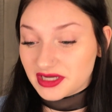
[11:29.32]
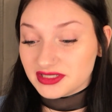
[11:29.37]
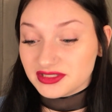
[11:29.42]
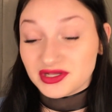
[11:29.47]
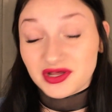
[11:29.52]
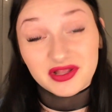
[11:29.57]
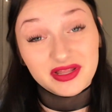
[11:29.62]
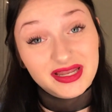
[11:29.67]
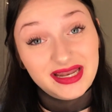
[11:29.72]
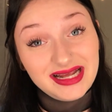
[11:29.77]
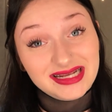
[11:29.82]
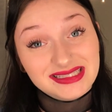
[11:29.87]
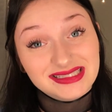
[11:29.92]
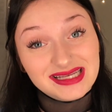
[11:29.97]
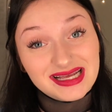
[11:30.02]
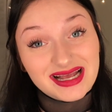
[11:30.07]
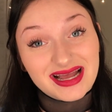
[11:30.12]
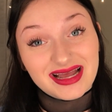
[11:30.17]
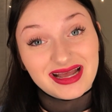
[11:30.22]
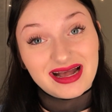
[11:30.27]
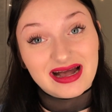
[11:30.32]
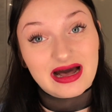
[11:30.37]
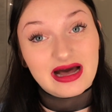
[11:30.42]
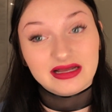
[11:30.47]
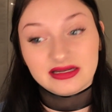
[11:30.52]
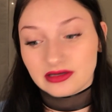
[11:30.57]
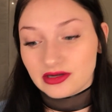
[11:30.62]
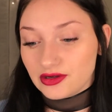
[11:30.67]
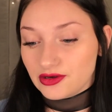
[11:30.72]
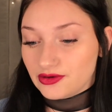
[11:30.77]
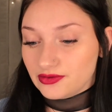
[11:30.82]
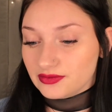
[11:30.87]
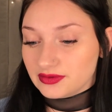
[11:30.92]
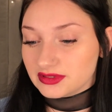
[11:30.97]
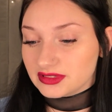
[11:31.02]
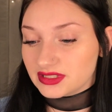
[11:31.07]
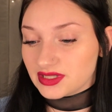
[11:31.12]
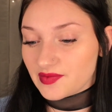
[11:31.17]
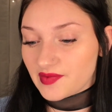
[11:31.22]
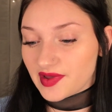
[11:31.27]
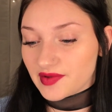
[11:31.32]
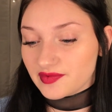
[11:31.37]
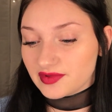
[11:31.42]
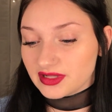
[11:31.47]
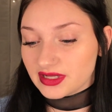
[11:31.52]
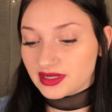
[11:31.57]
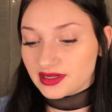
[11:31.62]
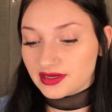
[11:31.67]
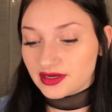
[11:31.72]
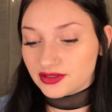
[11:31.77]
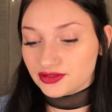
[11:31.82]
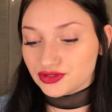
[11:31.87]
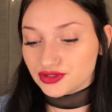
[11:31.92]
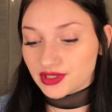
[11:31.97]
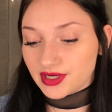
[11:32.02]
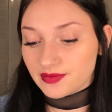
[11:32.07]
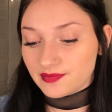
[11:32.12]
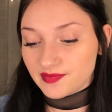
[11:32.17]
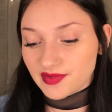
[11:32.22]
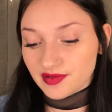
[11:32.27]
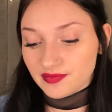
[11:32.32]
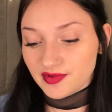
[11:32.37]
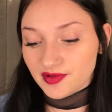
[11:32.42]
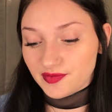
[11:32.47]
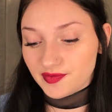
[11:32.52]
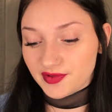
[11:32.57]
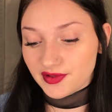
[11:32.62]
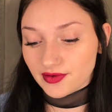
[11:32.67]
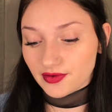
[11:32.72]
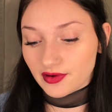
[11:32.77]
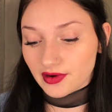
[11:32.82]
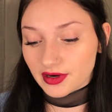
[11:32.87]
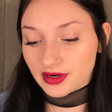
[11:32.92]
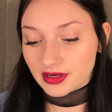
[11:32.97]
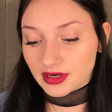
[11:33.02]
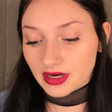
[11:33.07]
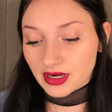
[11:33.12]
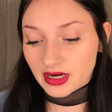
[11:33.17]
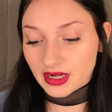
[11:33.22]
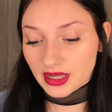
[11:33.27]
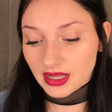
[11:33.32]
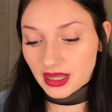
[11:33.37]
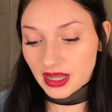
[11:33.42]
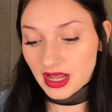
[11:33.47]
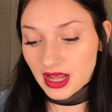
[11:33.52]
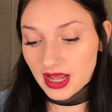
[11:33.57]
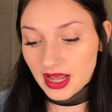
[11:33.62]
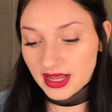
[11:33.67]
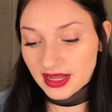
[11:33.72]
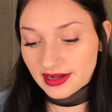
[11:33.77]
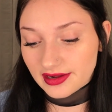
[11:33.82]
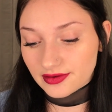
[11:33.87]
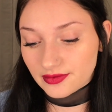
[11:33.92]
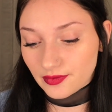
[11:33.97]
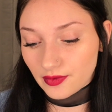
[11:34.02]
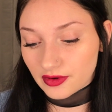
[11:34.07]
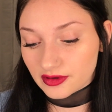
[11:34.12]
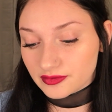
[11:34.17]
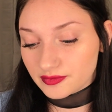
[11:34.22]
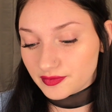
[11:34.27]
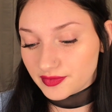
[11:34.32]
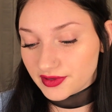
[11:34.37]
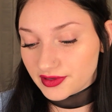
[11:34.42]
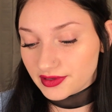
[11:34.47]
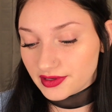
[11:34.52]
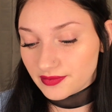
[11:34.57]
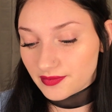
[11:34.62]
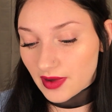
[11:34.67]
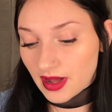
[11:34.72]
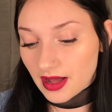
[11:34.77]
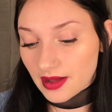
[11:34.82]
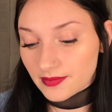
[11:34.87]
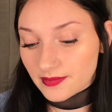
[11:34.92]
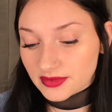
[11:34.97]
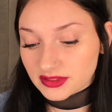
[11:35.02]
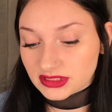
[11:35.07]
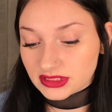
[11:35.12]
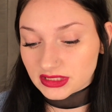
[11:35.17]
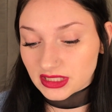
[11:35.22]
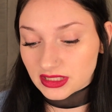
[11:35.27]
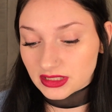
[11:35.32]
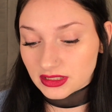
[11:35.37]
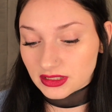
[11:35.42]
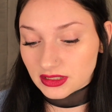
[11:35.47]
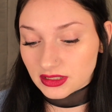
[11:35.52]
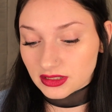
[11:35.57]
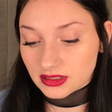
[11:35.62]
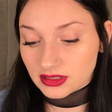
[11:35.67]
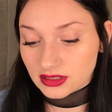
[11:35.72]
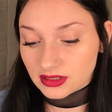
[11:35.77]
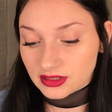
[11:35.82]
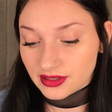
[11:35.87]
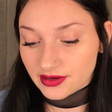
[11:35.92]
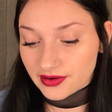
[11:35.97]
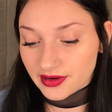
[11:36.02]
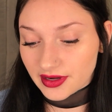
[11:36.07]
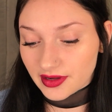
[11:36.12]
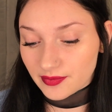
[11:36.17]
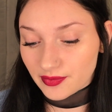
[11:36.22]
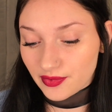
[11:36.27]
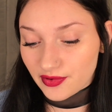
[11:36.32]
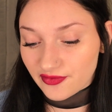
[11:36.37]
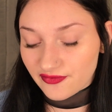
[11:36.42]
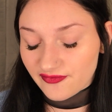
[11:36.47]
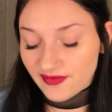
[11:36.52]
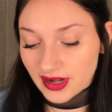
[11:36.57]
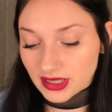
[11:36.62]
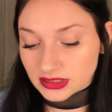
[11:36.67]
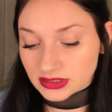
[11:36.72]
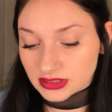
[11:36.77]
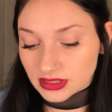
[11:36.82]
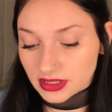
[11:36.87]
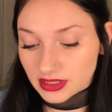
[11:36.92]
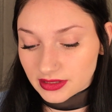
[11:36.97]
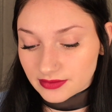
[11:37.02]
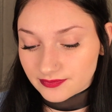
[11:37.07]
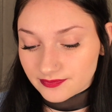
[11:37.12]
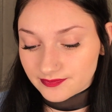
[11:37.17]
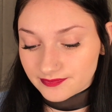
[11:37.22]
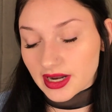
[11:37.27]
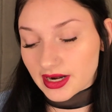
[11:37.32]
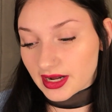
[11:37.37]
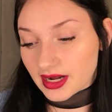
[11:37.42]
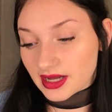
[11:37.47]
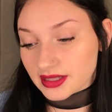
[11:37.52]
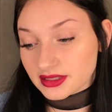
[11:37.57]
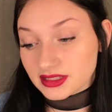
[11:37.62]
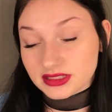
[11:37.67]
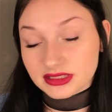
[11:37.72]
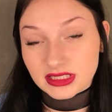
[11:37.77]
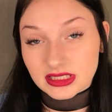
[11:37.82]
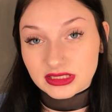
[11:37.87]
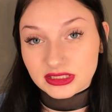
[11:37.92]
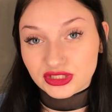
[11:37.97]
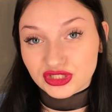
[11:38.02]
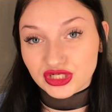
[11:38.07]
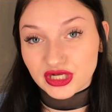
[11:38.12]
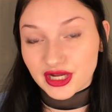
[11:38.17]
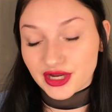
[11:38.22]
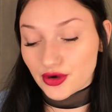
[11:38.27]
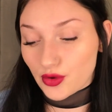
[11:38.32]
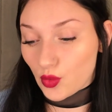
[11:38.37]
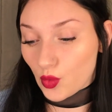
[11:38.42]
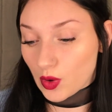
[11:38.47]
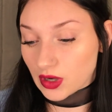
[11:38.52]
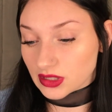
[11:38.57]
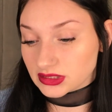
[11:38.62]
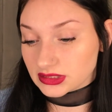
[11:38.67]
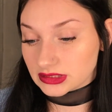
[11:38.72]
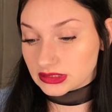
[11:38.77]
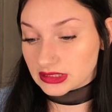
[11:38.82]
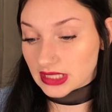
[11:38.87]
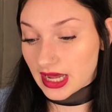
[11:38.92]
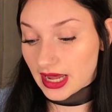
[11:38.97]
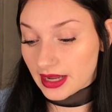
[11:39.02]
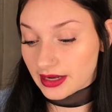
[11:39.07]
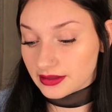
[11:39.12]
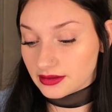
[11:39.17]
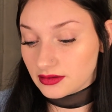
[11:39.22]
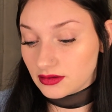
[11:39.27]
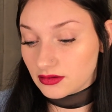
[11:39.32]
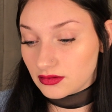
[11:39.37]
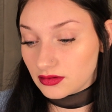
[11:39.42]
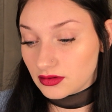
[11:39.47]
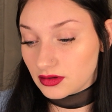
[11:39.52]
So the next thing I got was the Maybelline Dream BB Pure 8-in-1 Beauty Balm Skin Clearing Perfector. And I got this in the shade 110.